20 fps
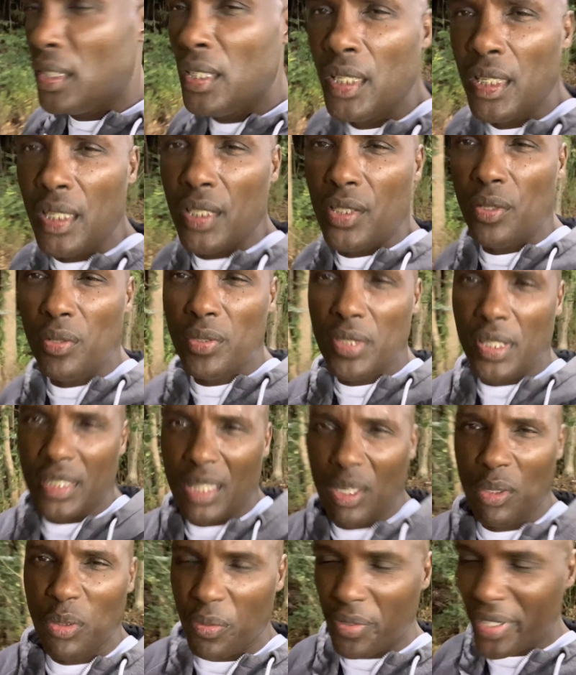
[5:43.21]
It uses a
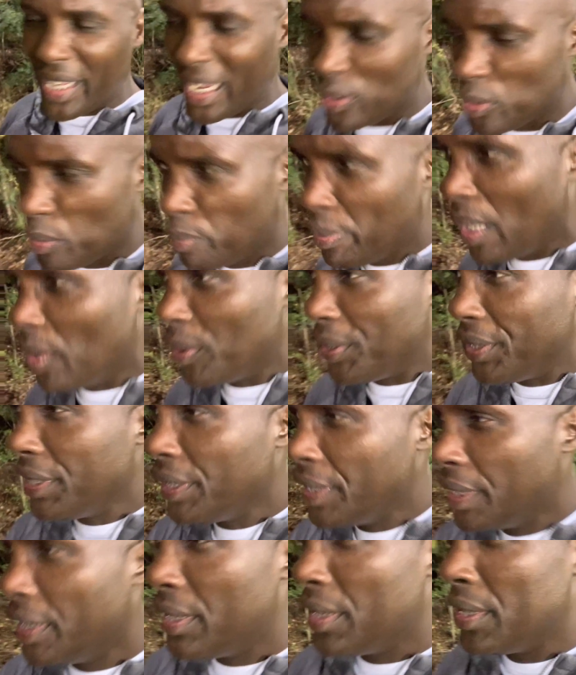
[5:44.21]
lot of candle power,
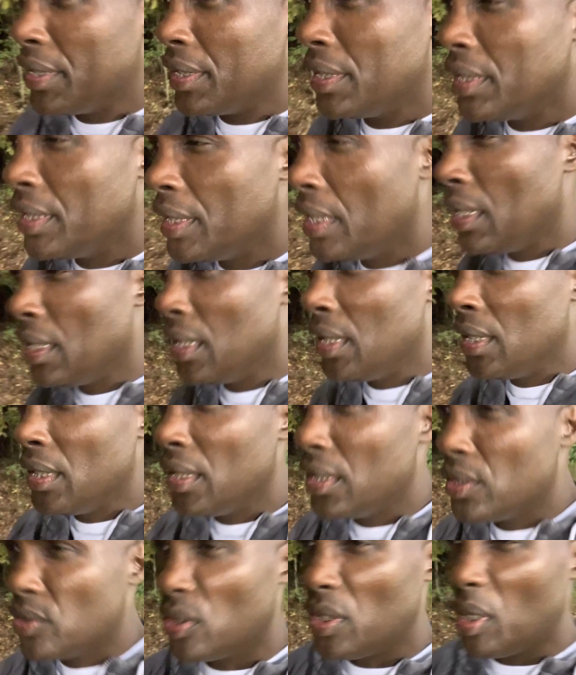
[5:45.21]

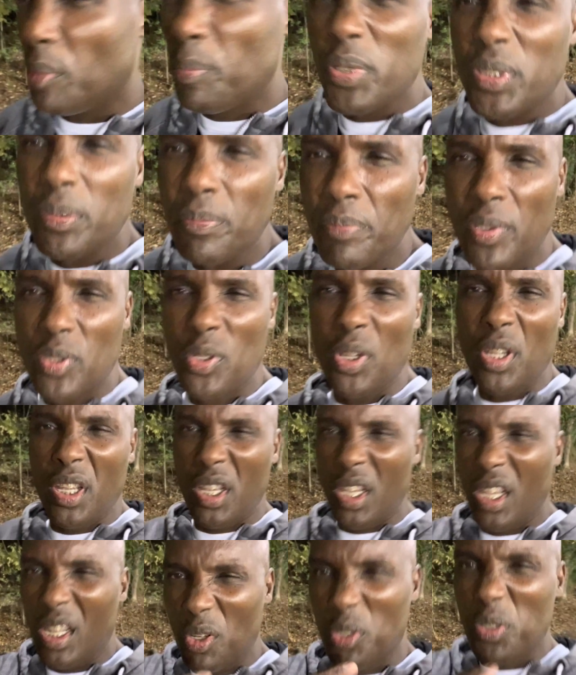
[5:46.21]
so they put
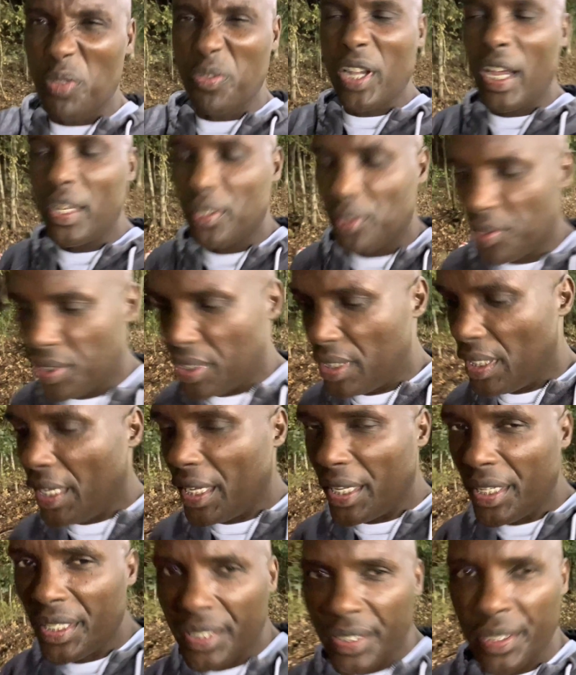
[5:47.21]
a lot of candles in there.